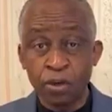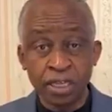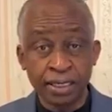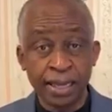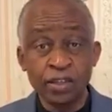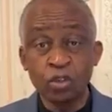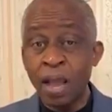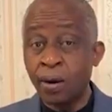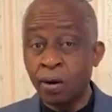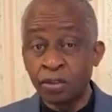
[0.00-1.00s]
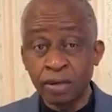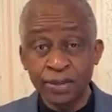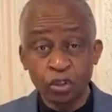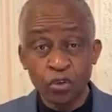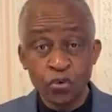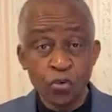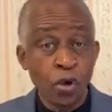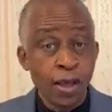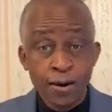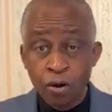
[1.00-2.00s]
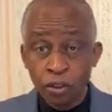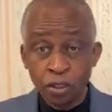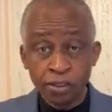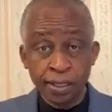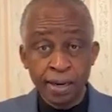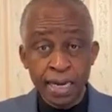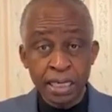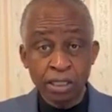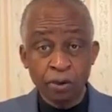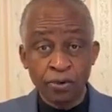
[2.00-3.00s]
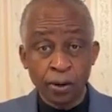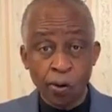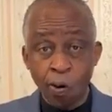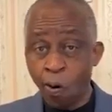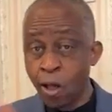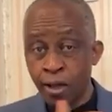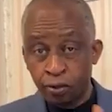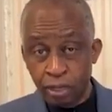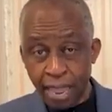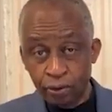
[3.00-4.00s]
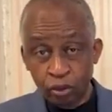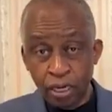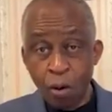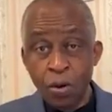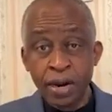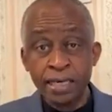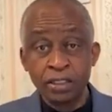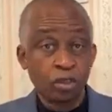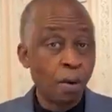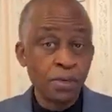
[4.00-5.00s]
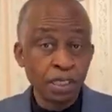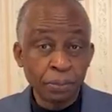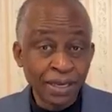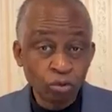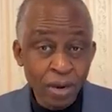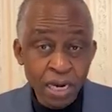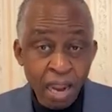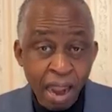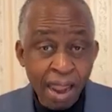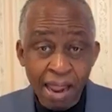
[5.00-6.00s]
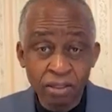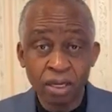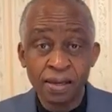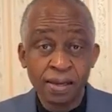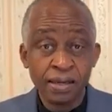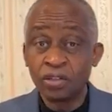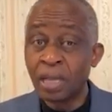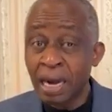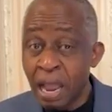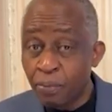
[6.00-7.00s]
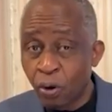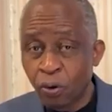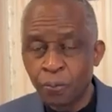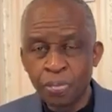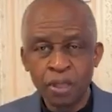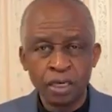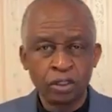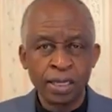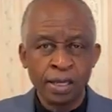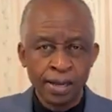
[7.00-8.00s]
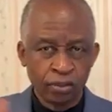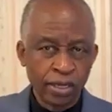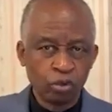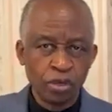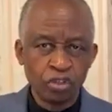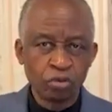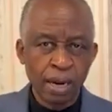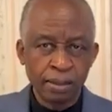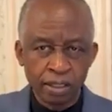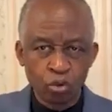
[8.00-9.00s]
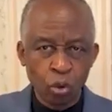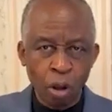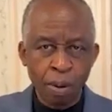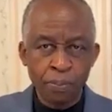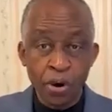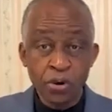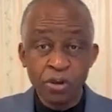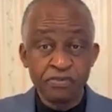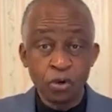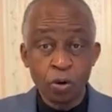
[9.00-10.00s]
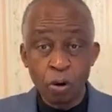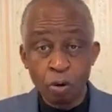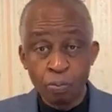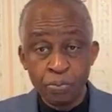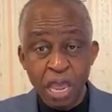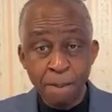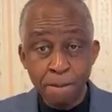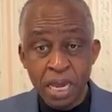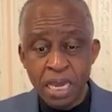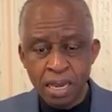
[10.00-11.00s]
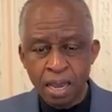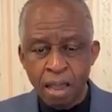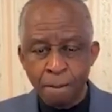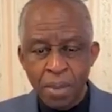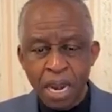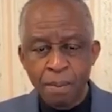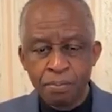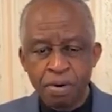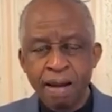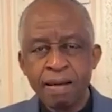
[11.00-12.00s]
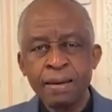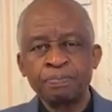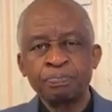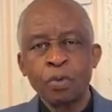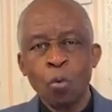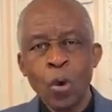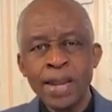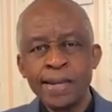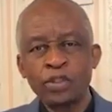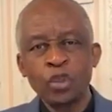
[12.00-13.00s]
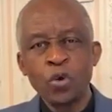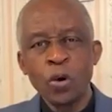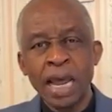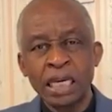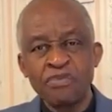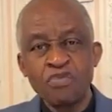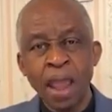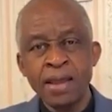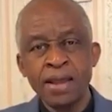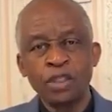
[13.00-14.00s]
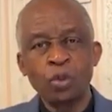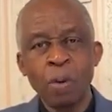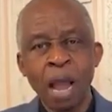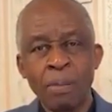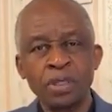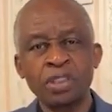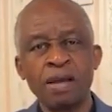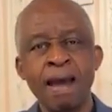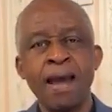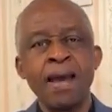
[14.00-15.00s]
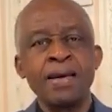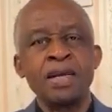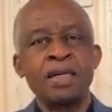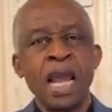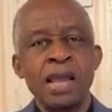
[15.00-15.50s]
that was against you and contrary to you, not just the letters of the law, like today we read Deuteronomy chapter 28. It's terrible. It says, uh, say to Israel, this will come upon you if you do not obey me. Men and brethren, we need to know that if you are Yeshua HaMashiach, the